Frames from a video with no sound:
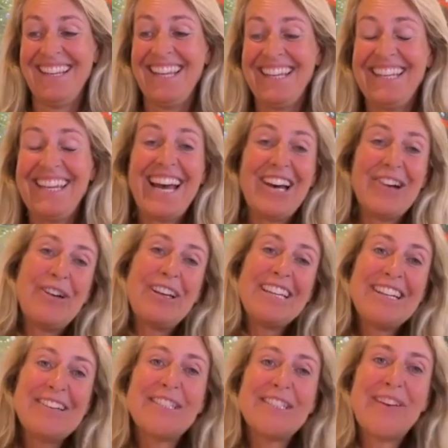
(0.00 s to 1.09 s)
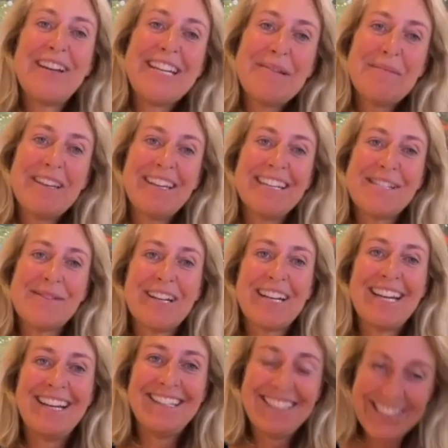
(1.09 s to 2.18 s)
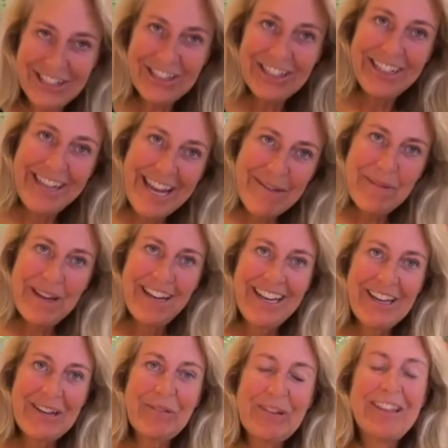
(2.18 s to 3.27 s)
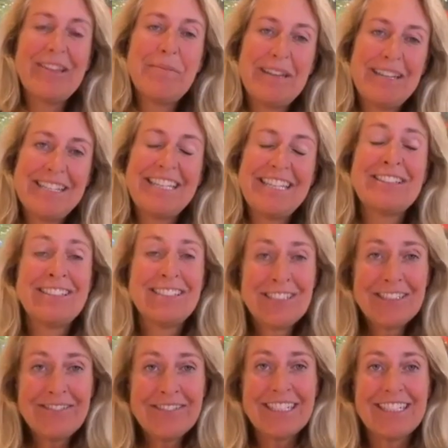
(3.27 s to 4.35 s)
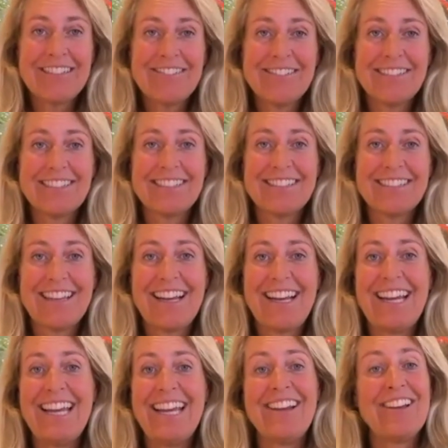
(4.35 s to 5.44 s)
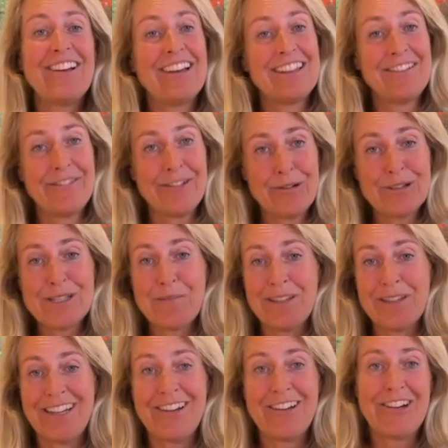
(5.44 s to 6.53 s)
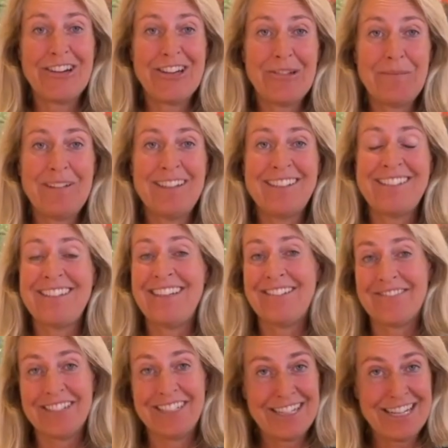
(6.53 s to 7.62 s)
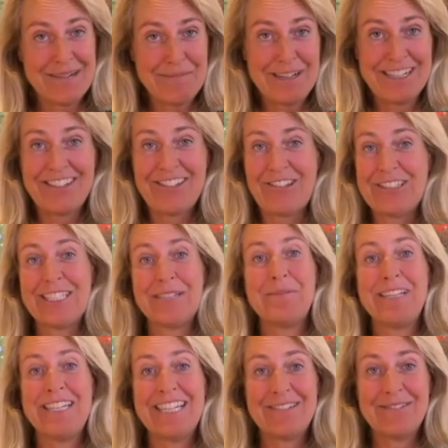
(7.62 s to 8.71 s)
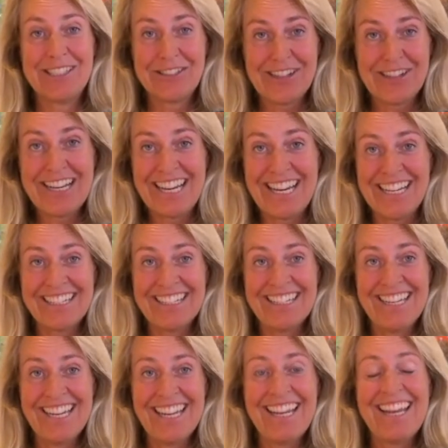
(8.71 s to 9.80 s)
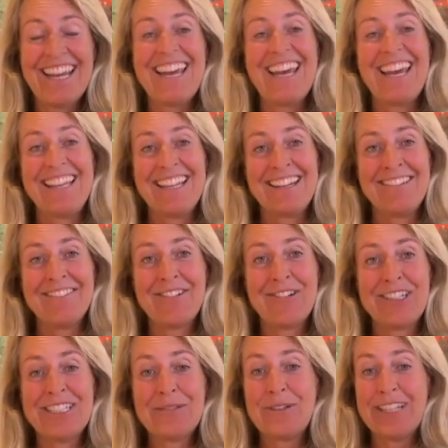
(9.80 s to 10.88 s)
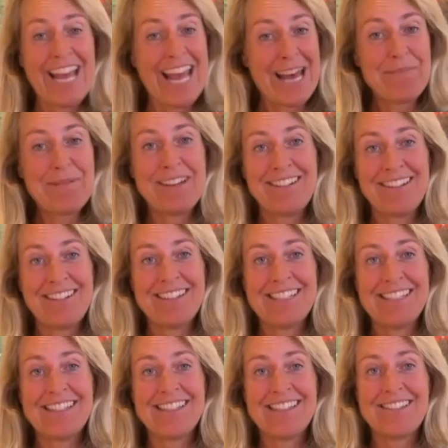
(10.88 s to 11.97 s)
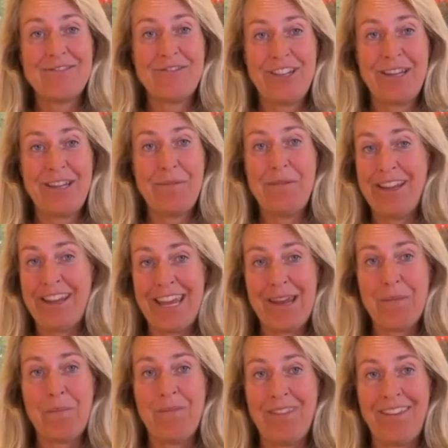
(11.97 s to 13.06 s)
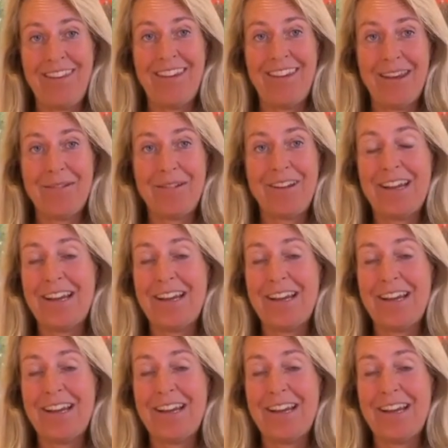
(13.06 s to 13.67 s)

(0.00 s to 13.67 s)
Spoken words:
Yeah, well, it's funny, because when I started campaigning with the BC Conservatives, I got the vote splitting argument every time I told somebody I was running. And then, of course, what happened is we became the,